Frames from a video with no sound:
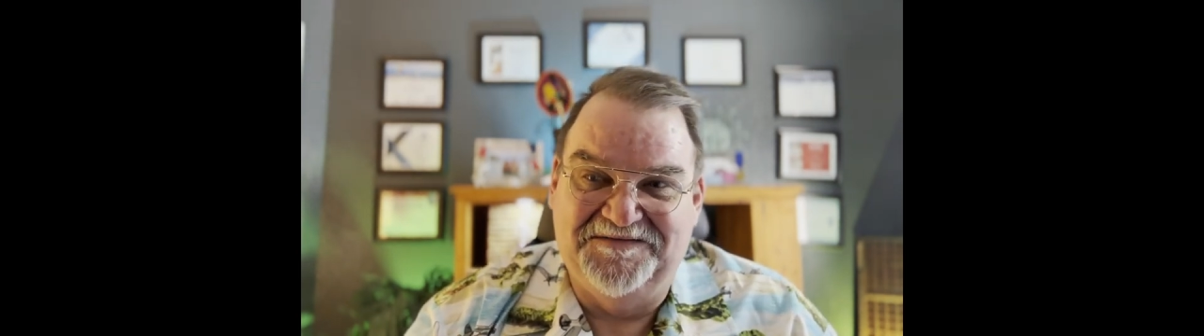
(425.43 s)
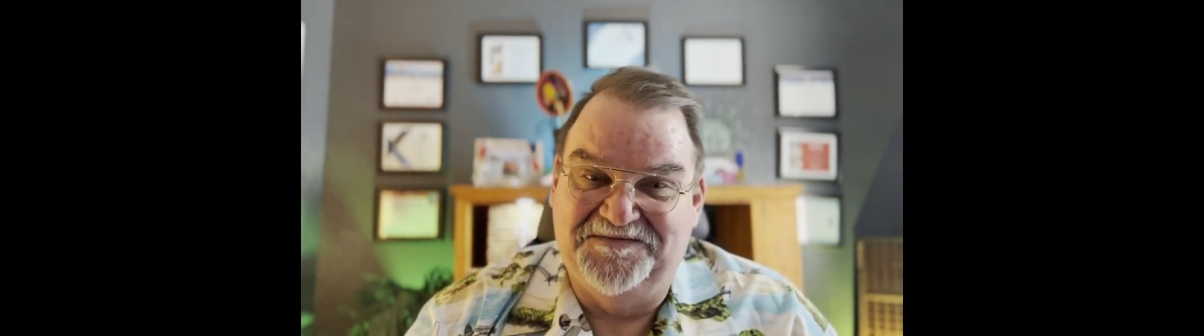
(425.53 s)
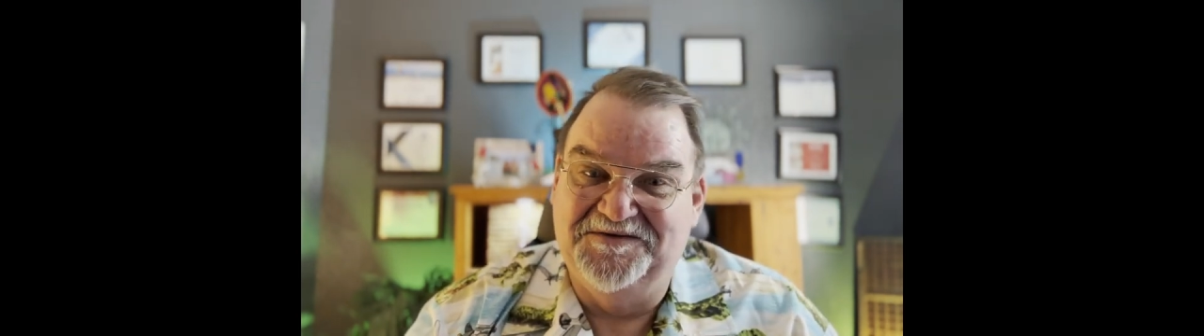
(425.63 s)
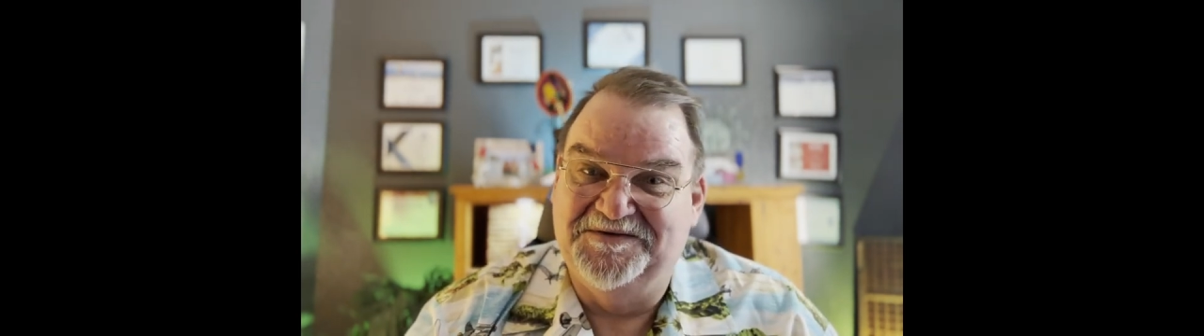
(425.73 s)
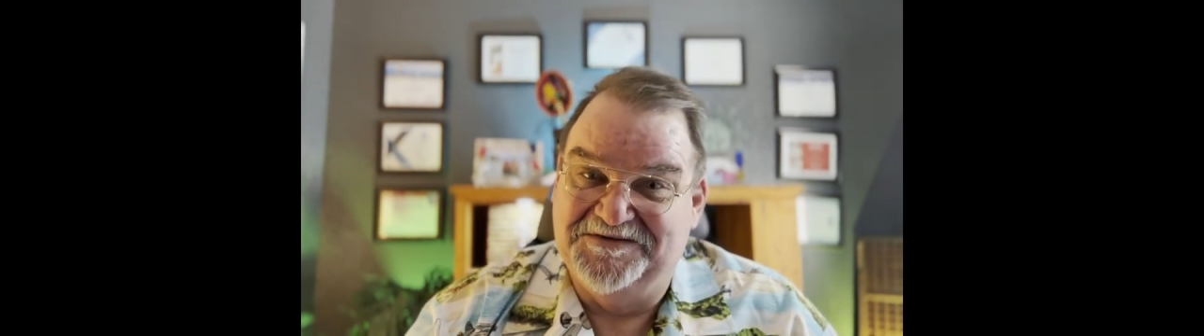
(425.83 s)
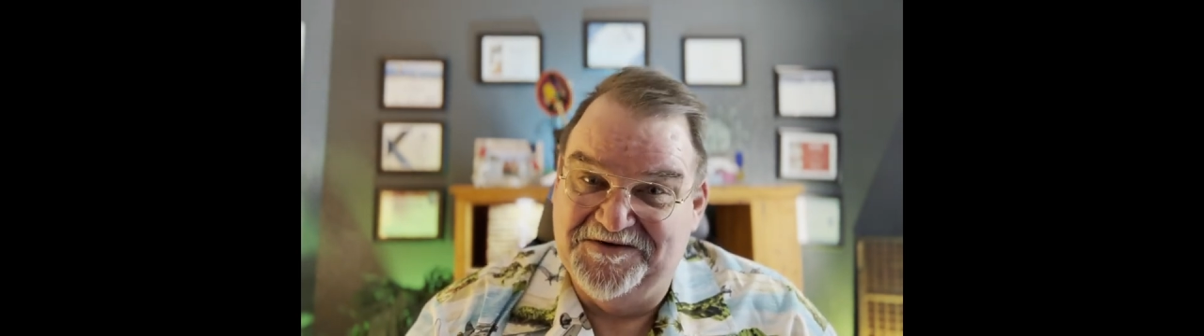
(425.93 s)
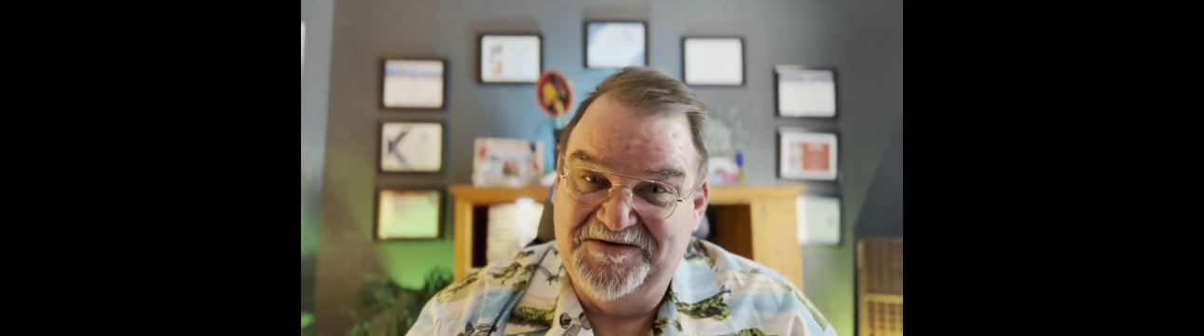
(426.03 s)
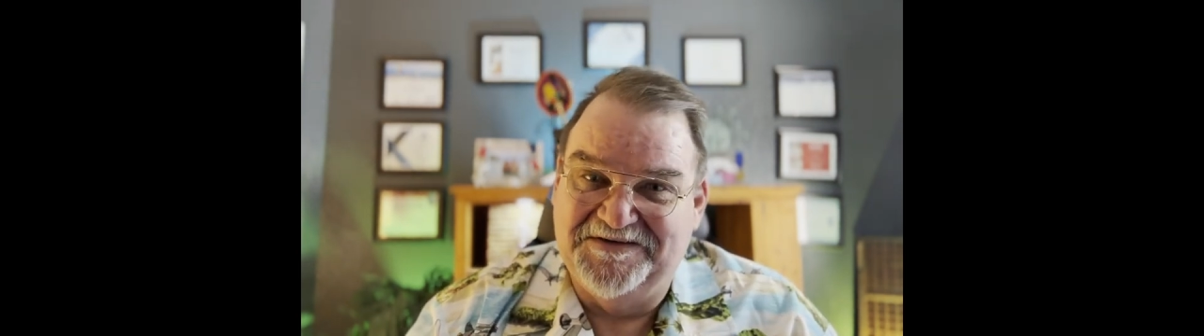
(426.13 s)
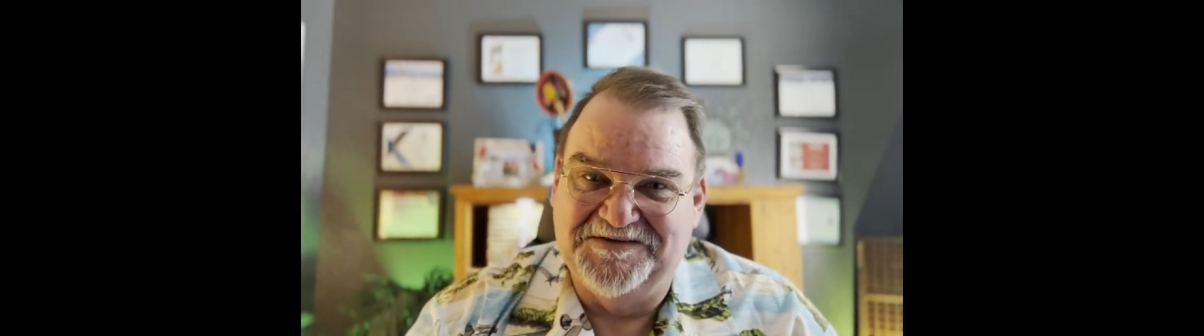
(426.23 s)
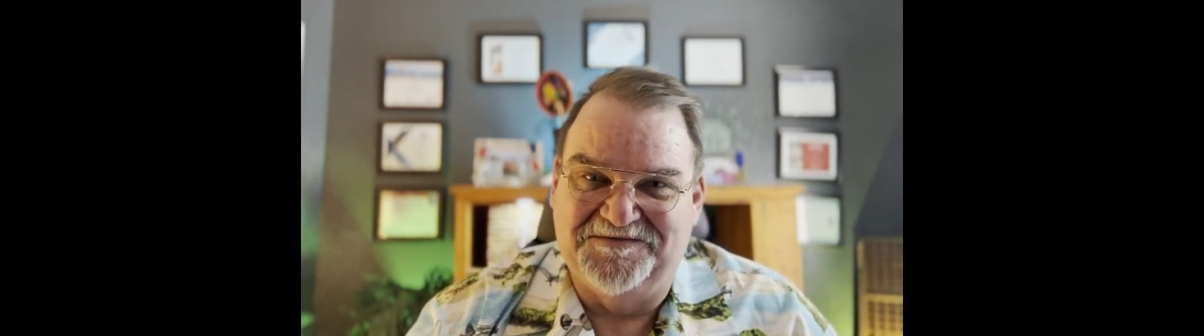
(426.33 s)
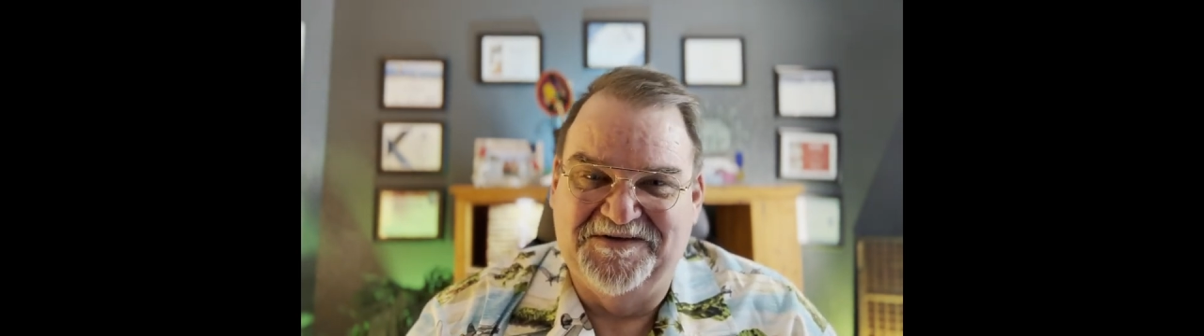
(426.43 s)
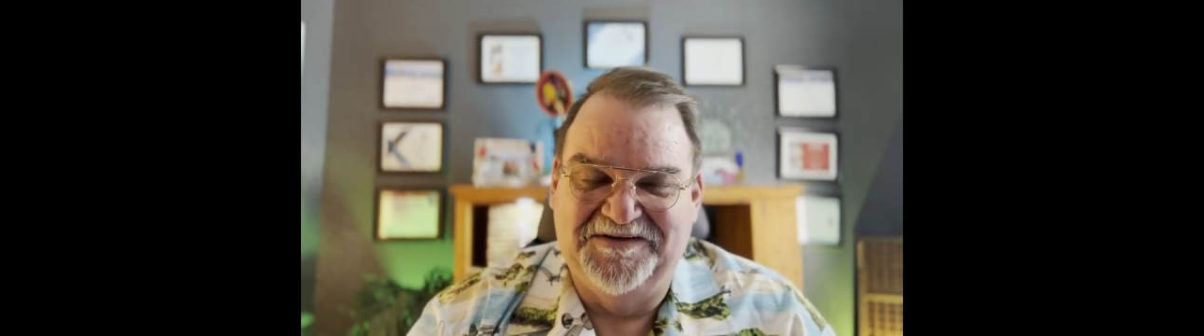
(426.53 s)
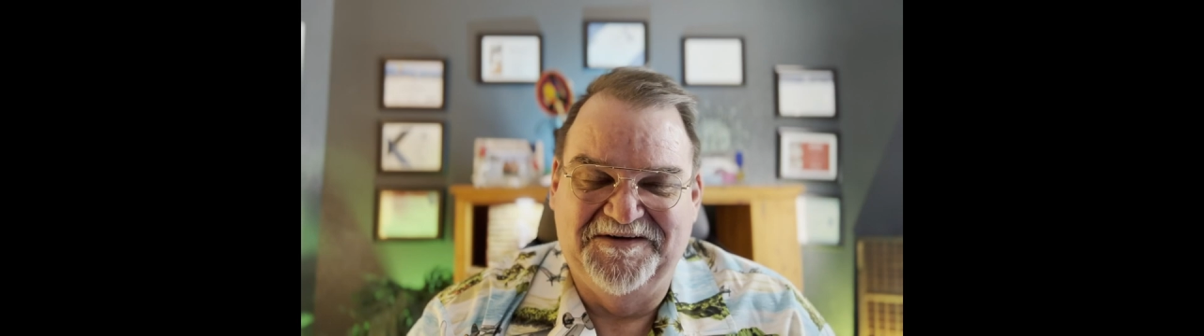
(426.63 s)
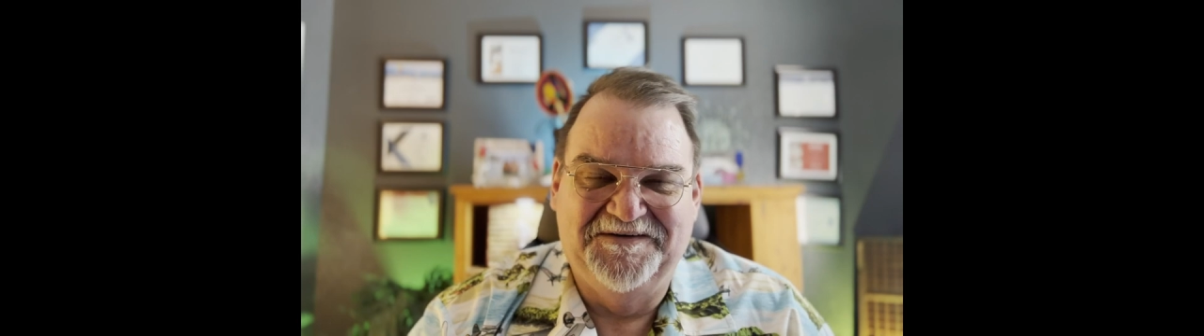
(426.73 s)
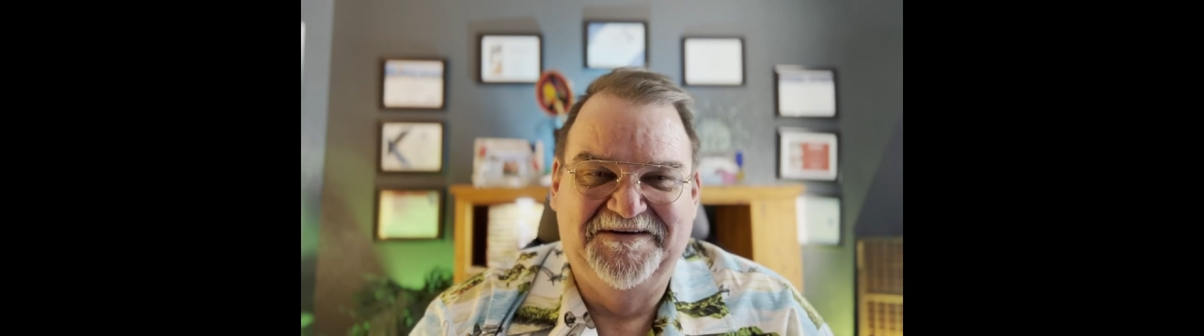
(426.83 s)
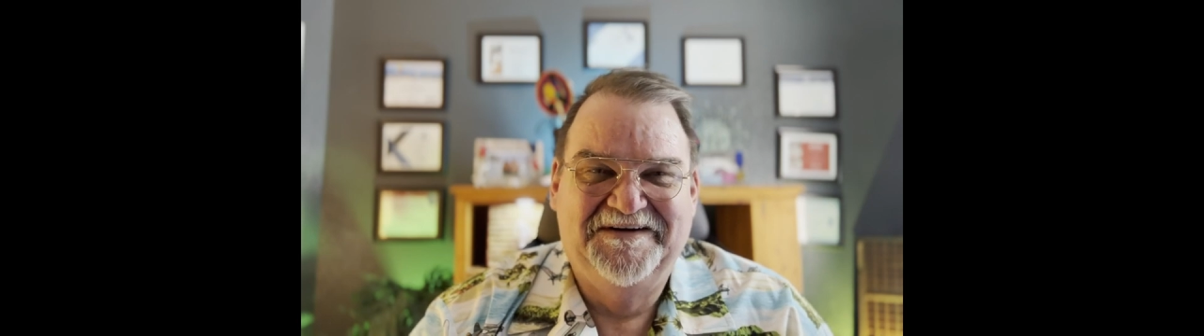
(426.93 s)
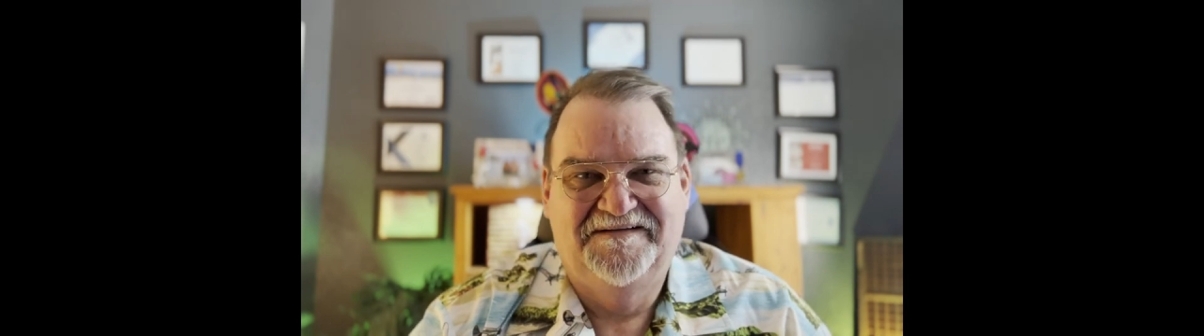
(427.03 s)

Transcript: if you enjoyed this video.